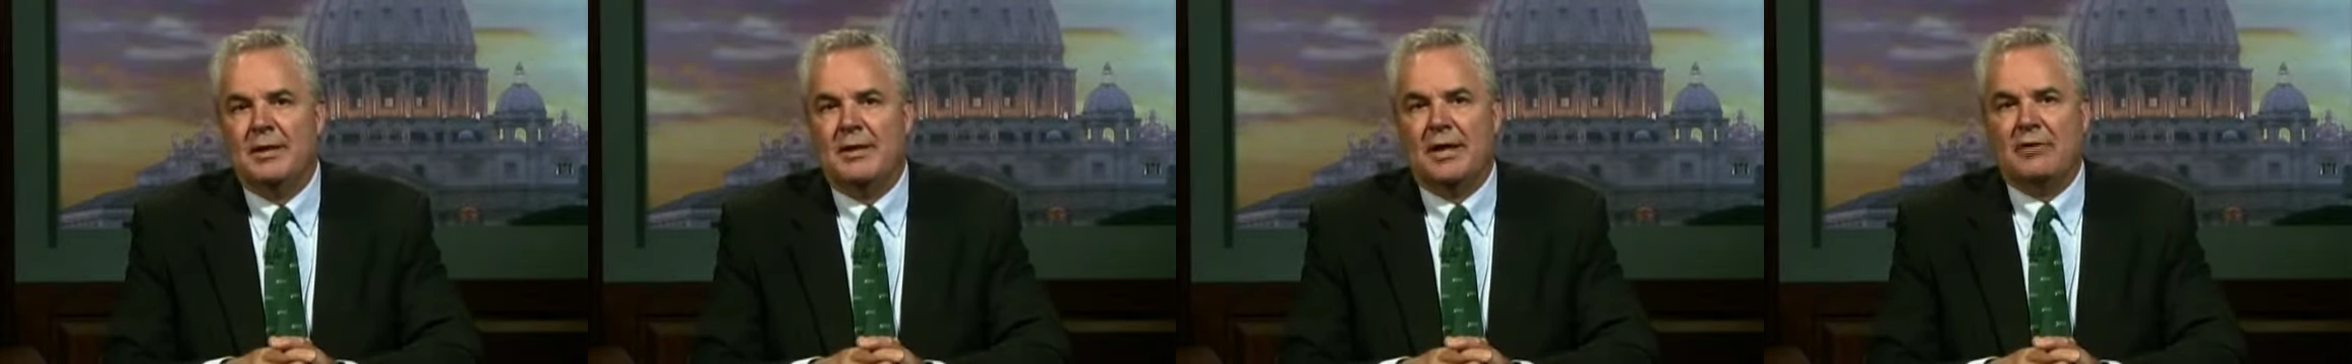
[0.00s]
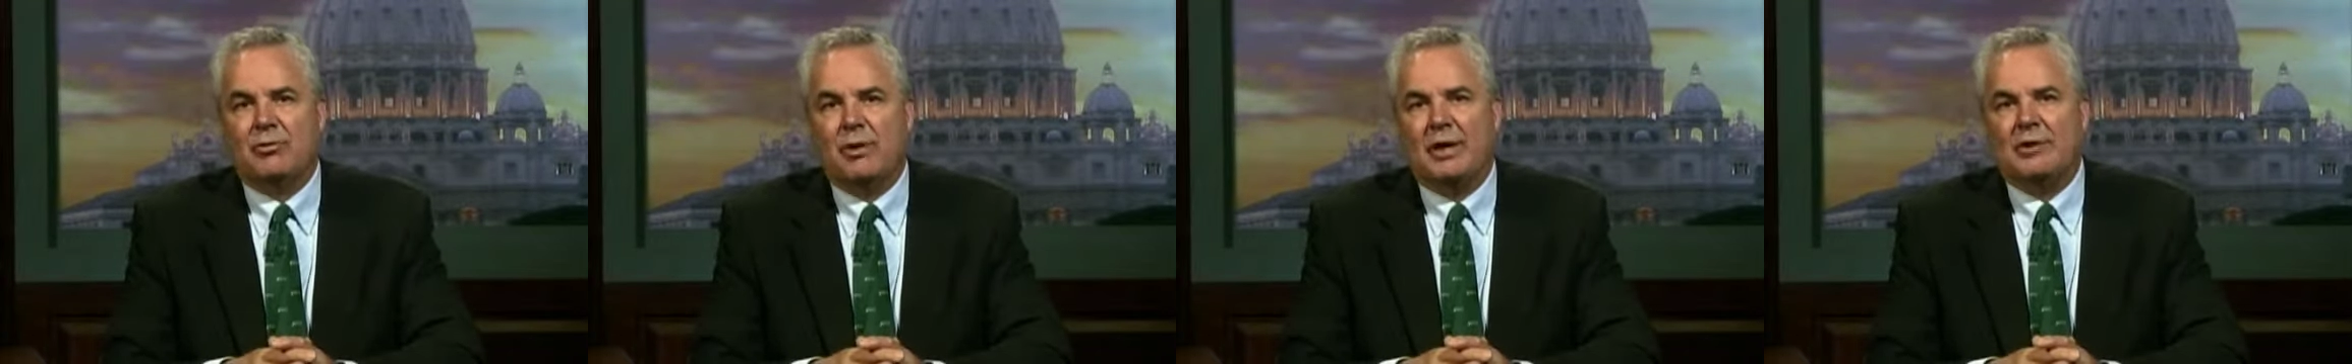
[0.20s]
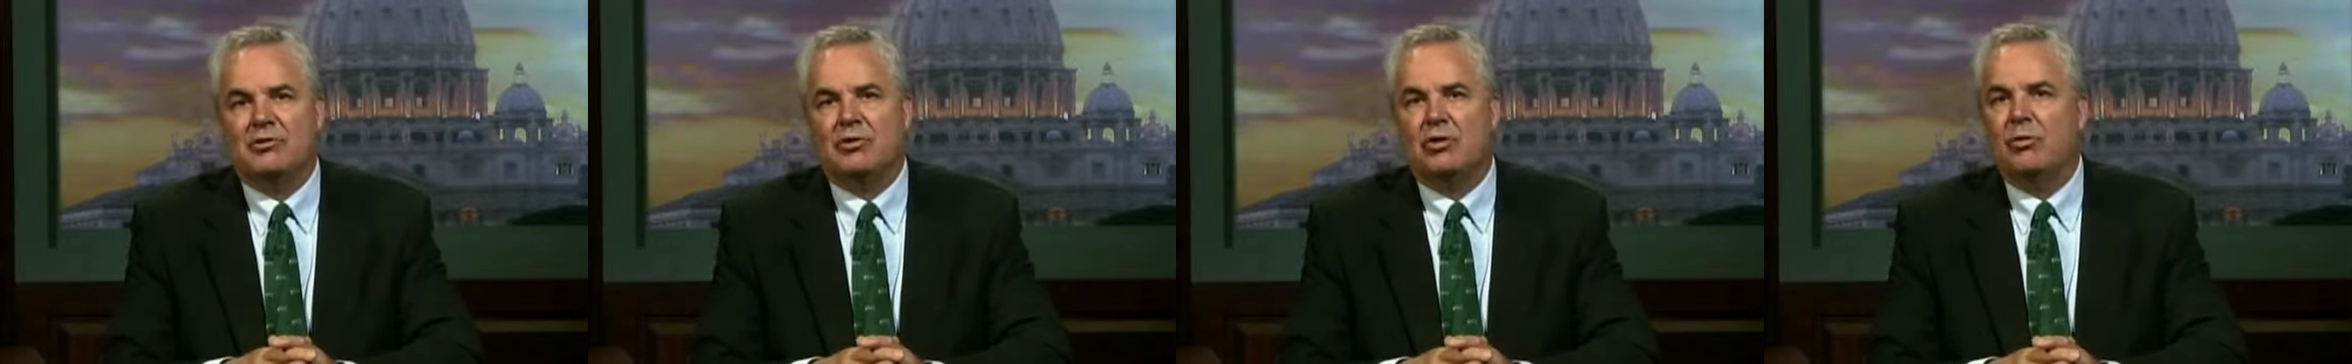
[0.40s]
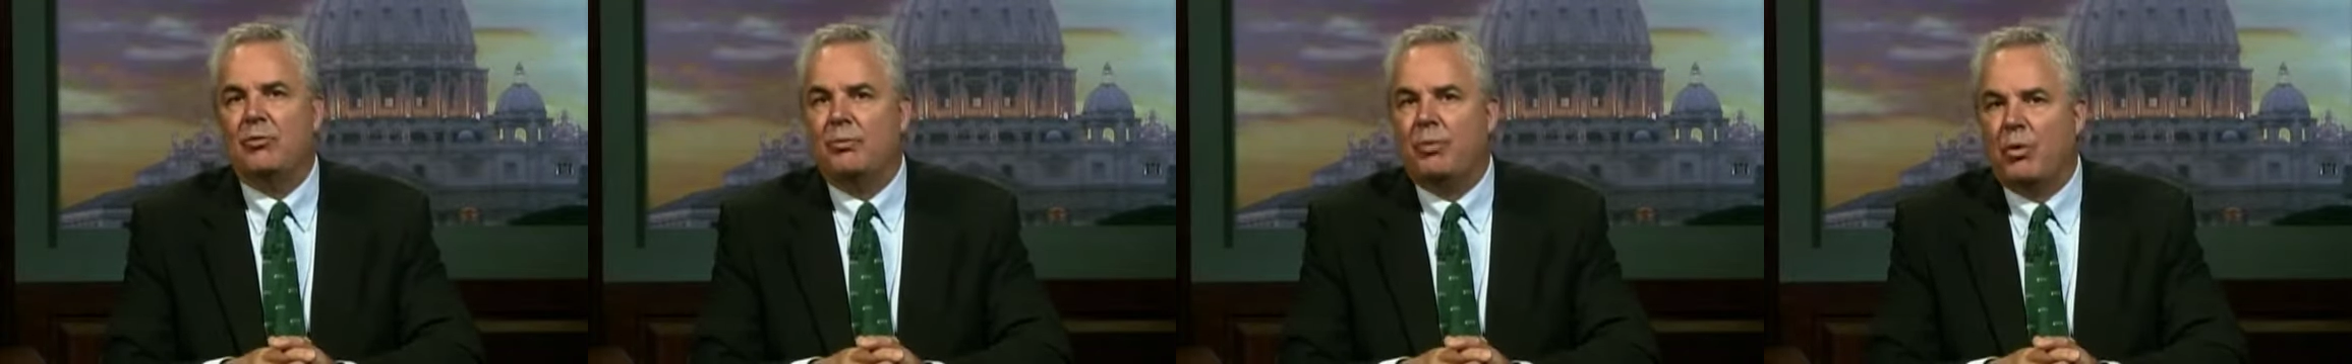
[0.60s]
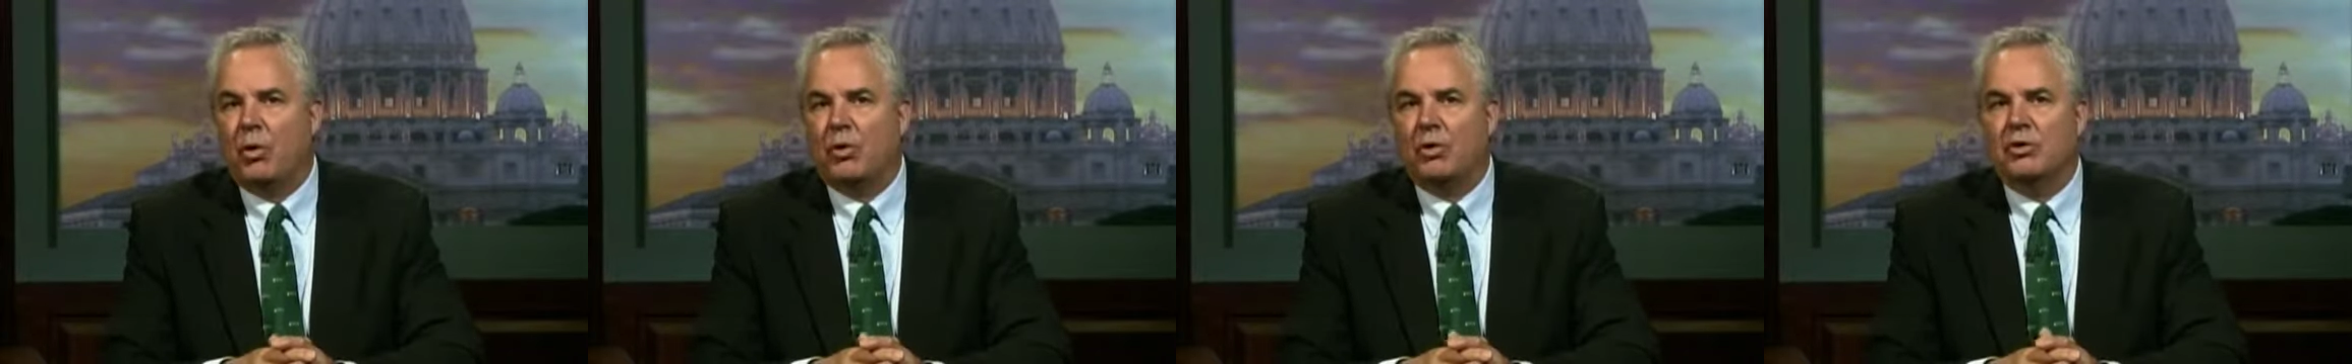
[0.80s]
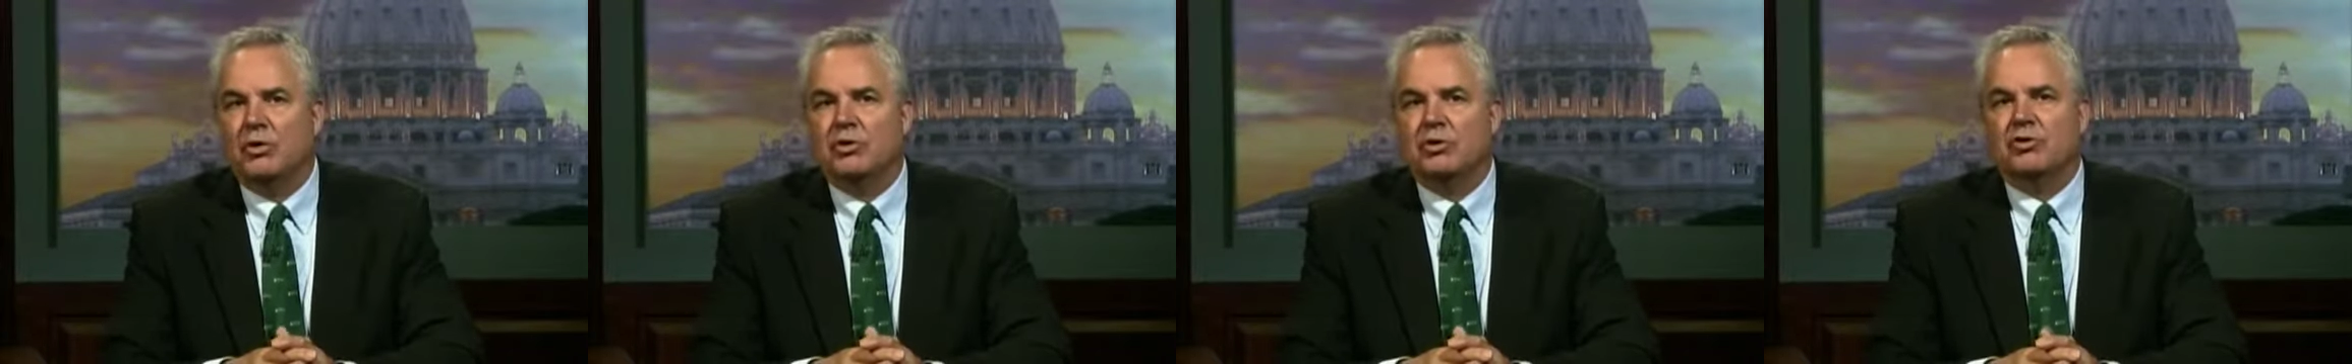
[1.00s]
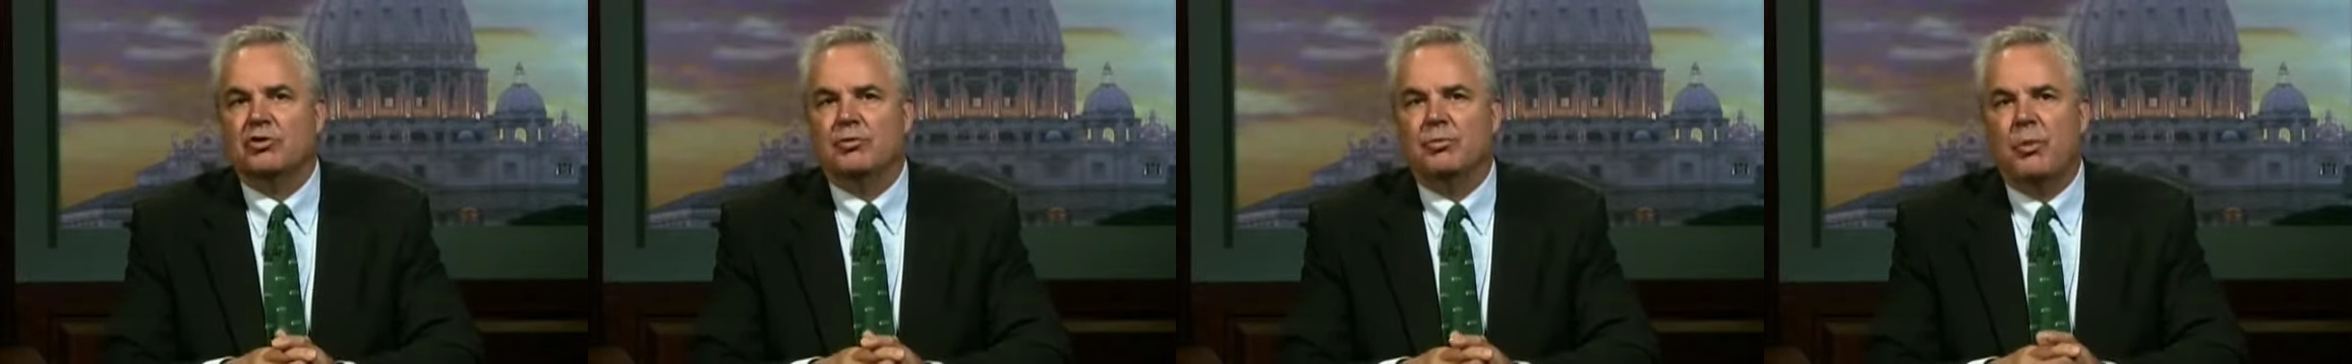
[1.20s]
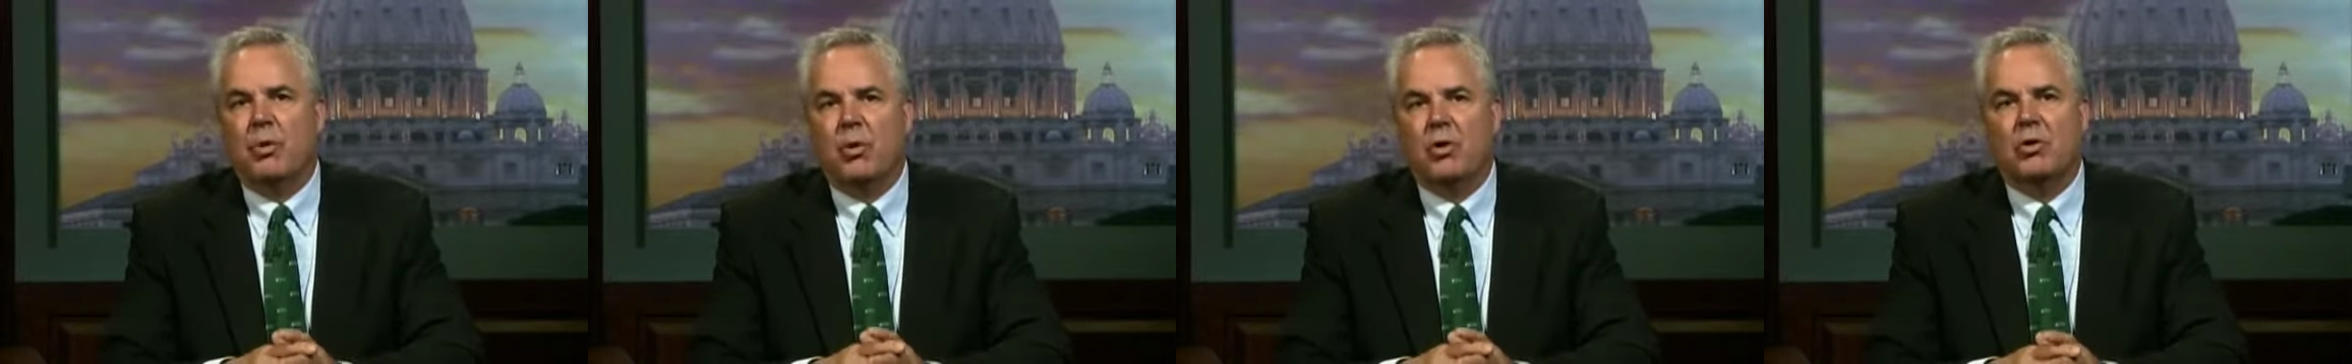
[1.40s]
That's why it's so important to
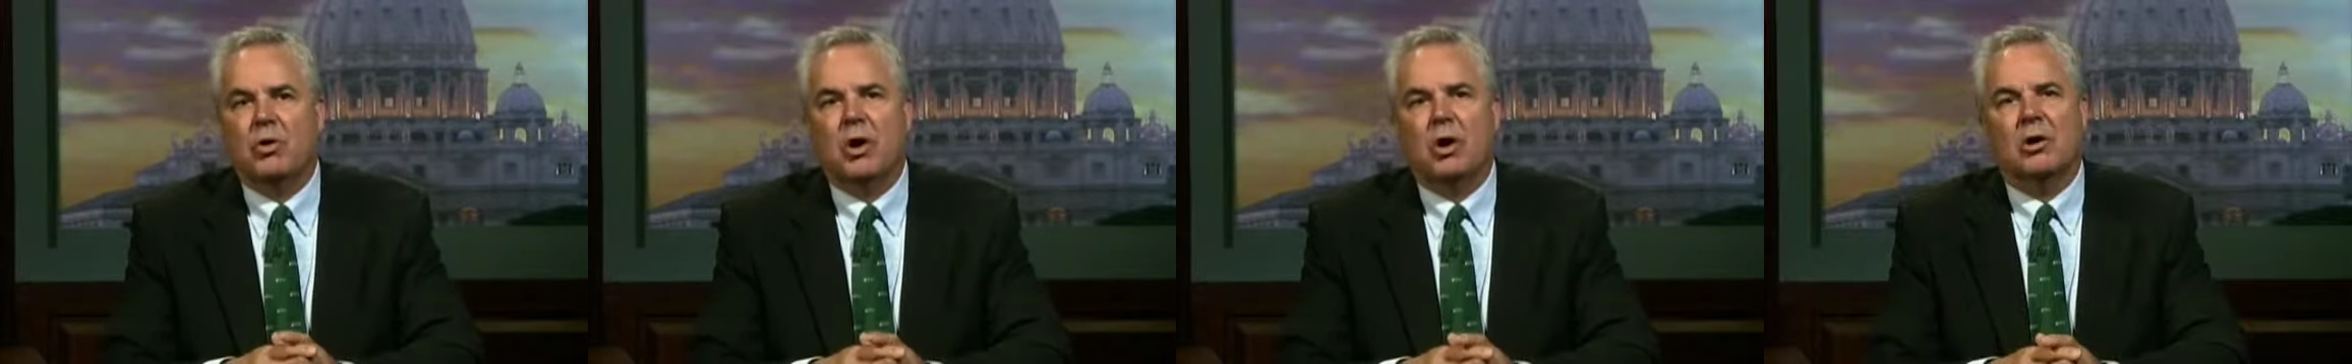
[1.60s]
support